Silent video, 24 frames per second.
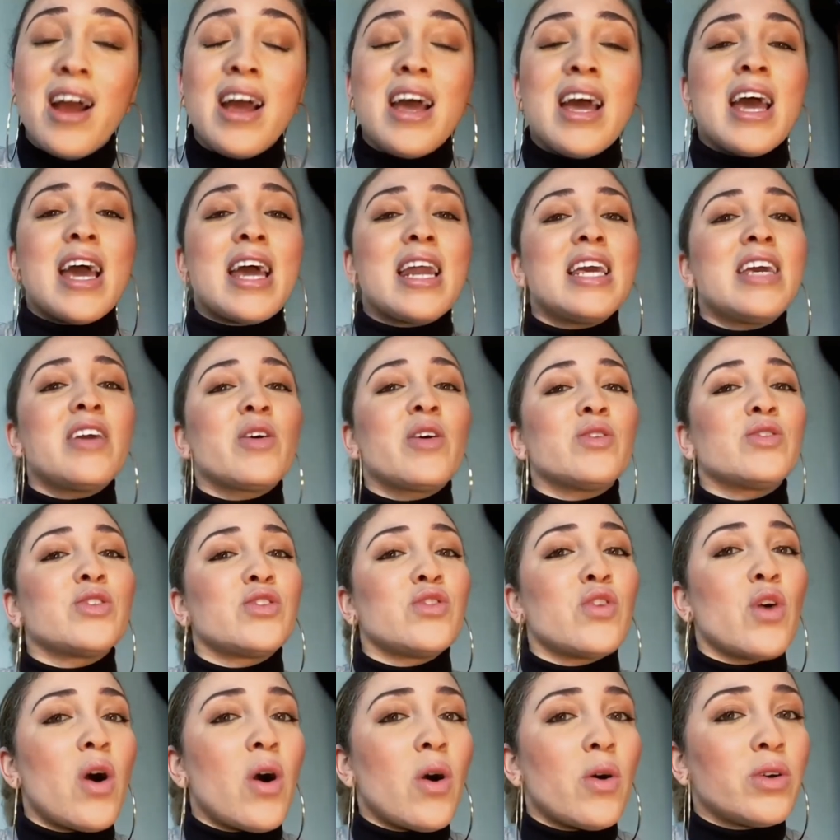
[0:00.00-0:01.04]
And he goes,
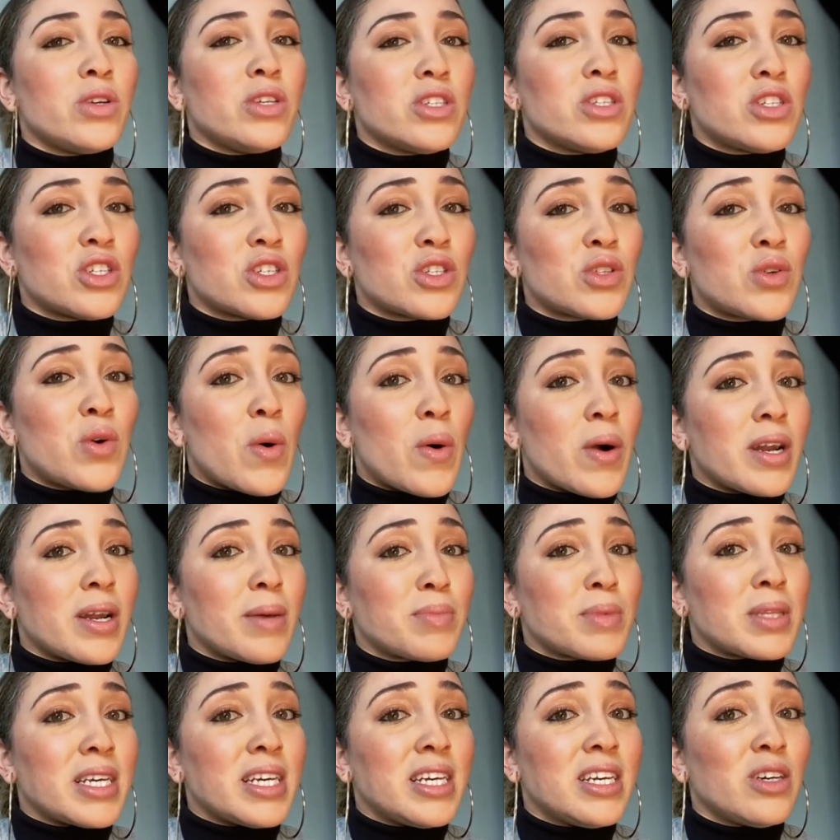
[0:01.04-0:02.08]
no, you're just going up
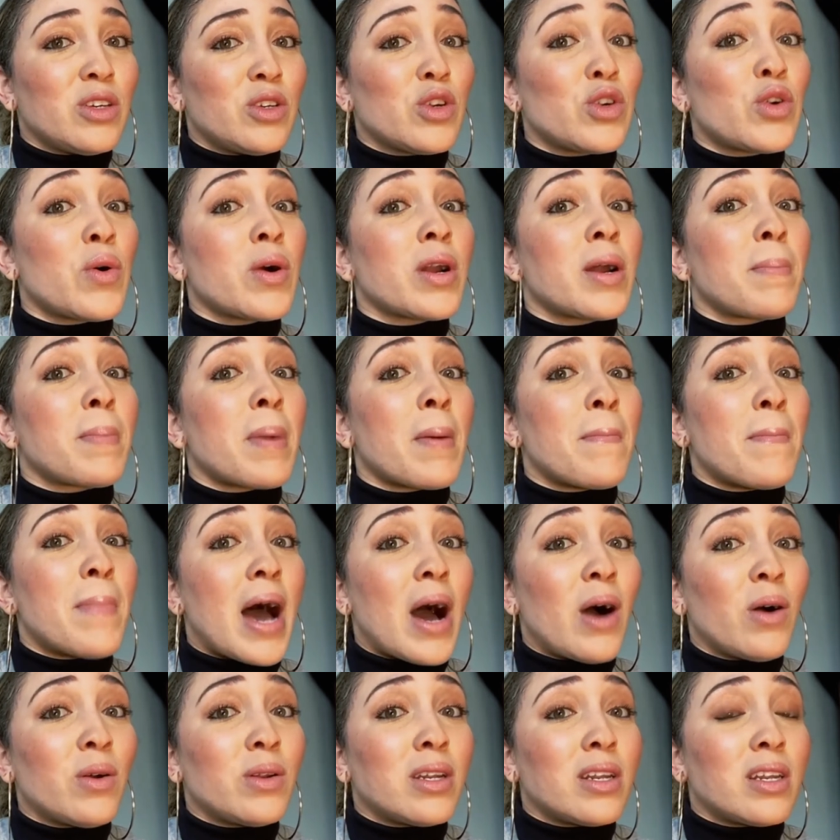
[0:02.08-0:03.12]
the hill. You're going up a
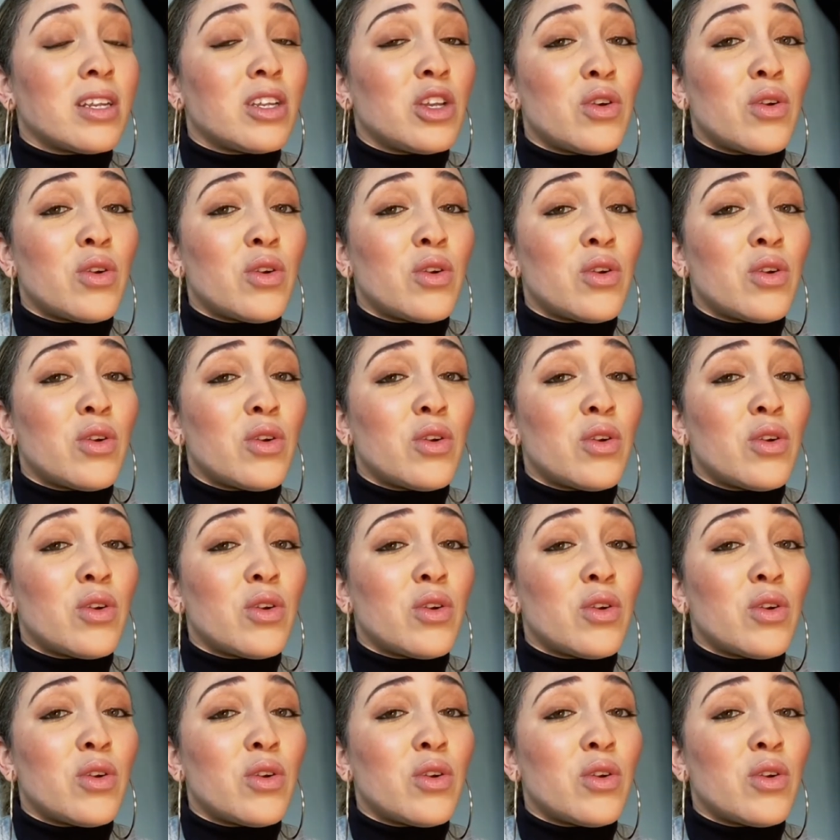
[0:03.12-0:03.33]
mountain.